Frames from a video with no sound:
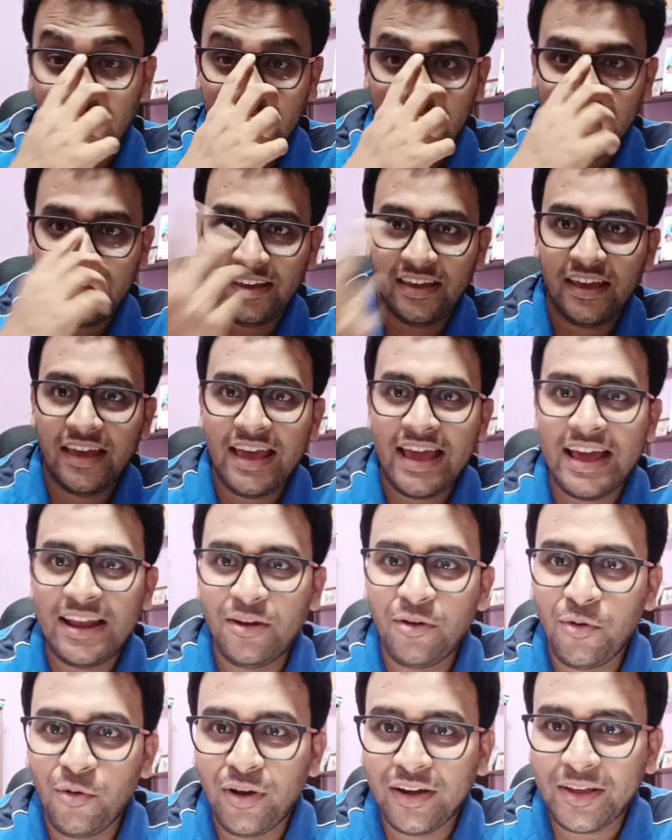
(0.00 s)
Hey,
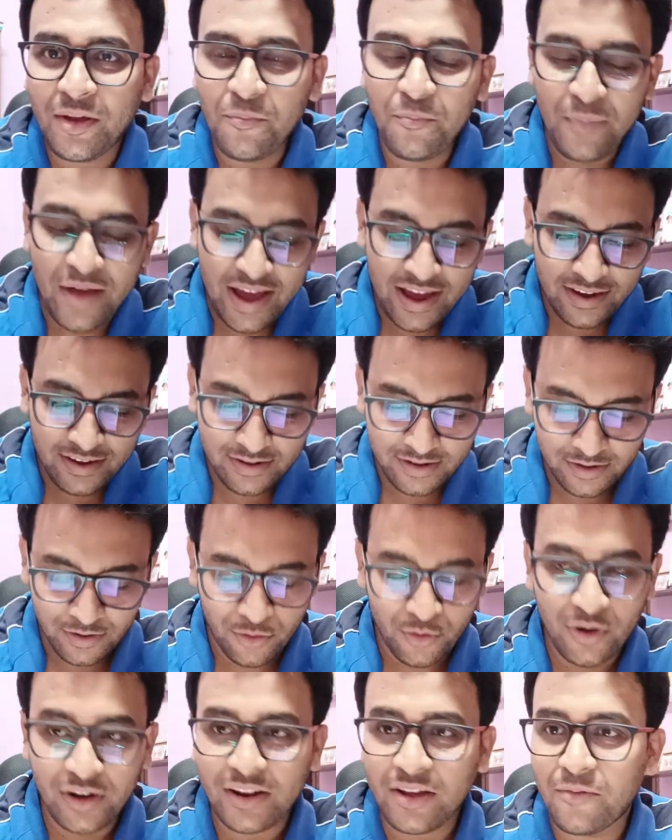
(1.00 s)
hello, welcome back.
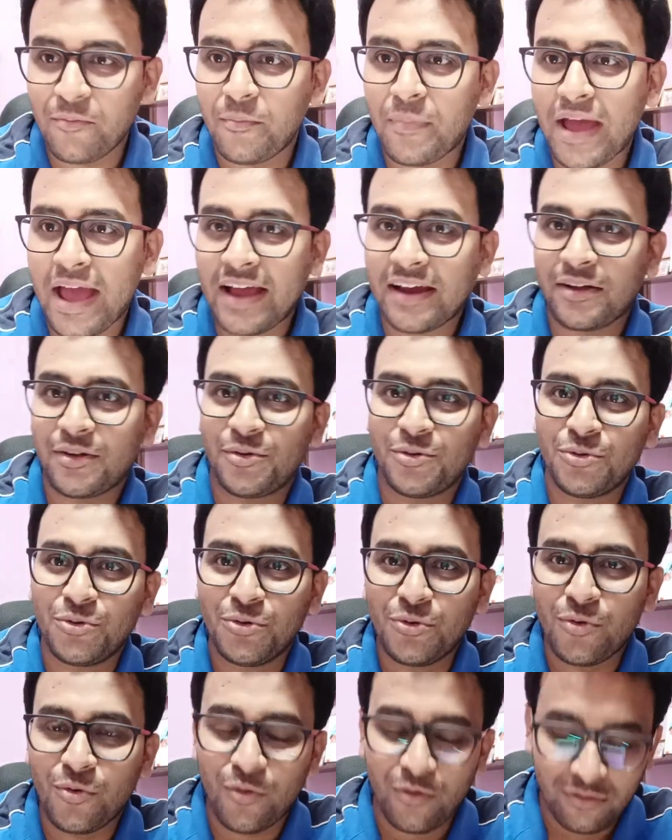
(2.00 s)
Welcome back
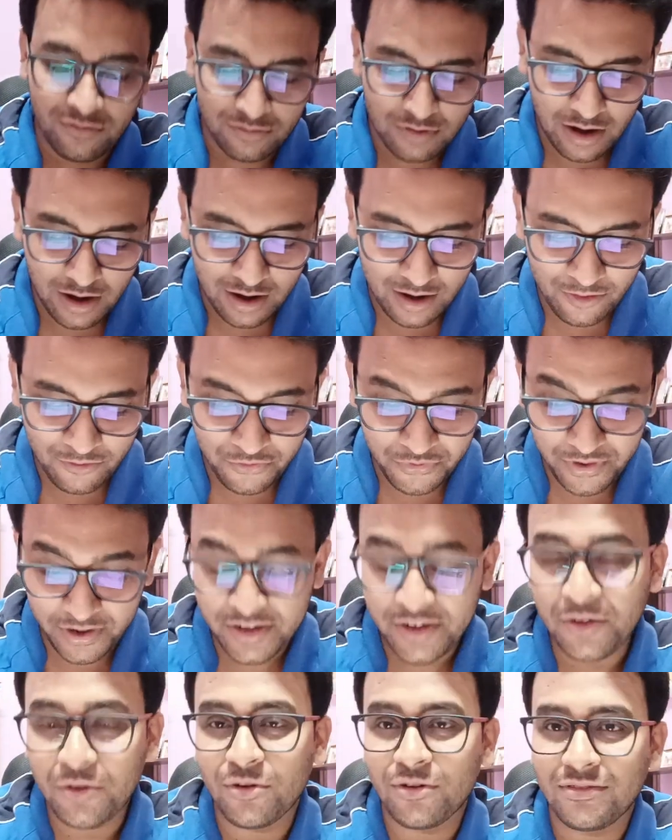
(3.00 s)
to a
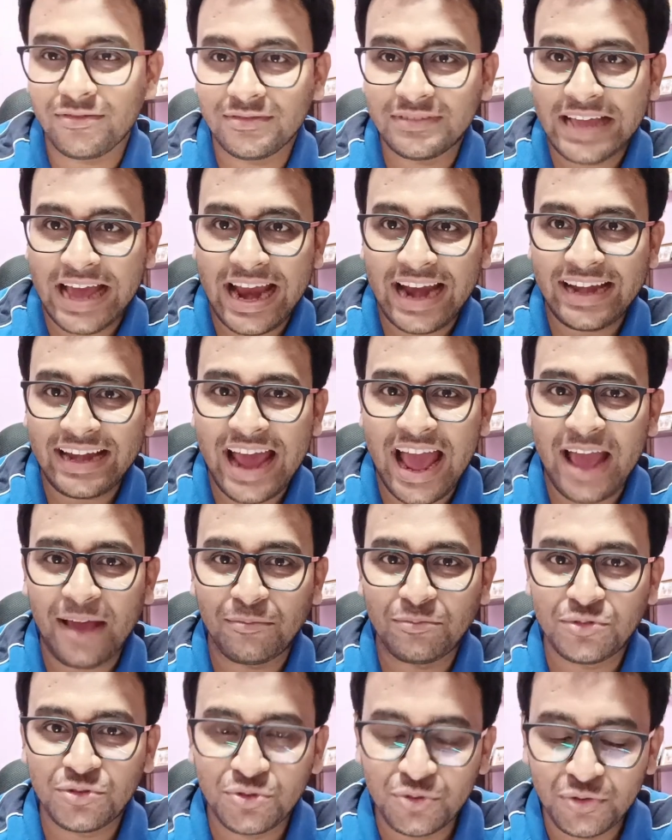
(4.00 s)
video that I
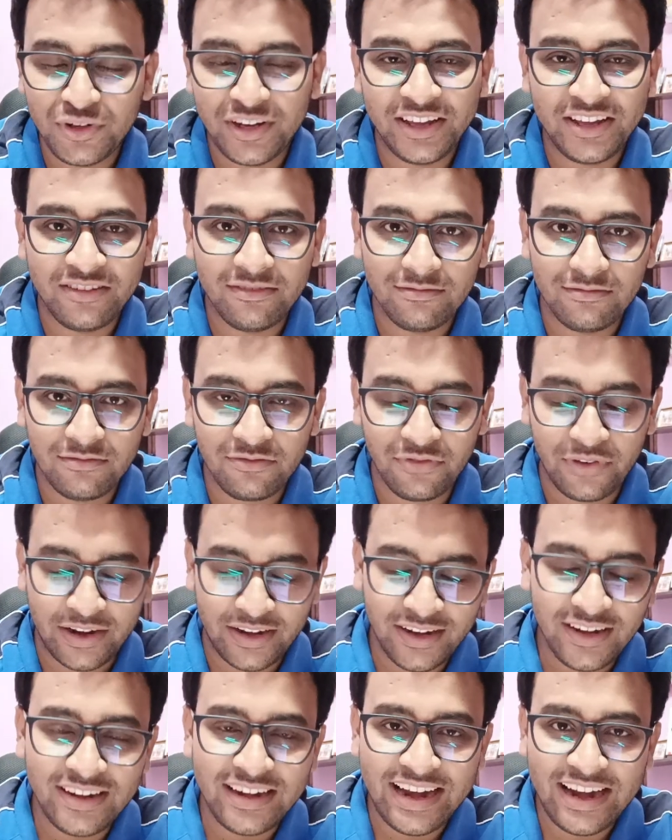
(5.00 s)
am shooting
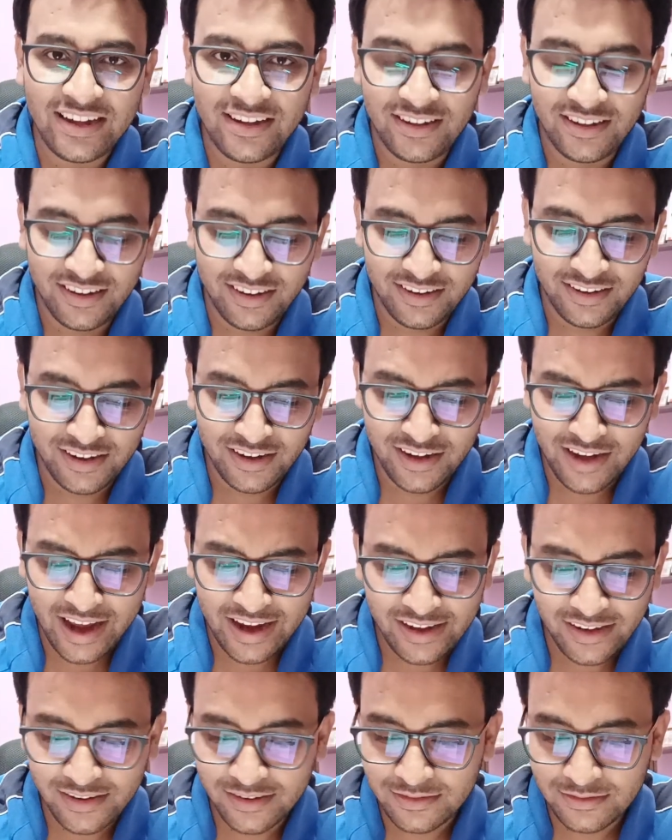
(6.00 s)
very lately in the
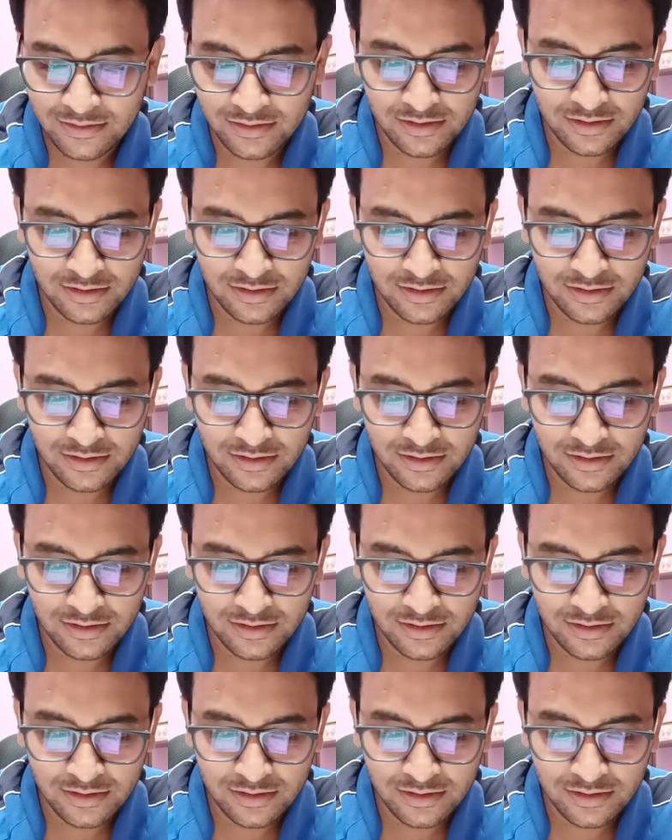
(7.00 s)
night.